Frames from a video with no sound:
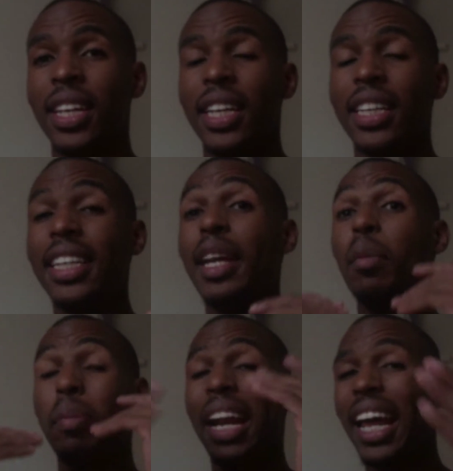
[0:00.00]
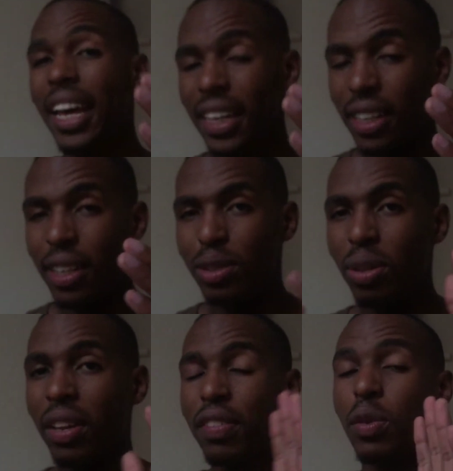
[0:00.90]
he replied
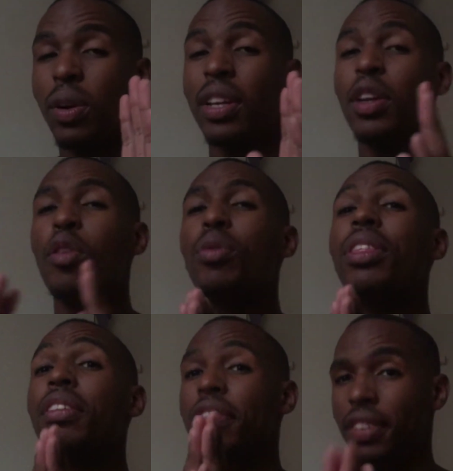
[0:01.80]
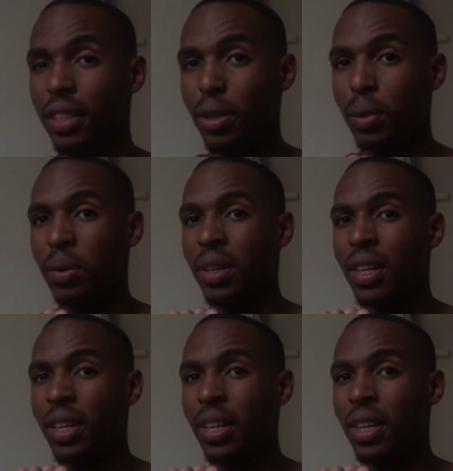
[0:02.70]
to everyone with a video.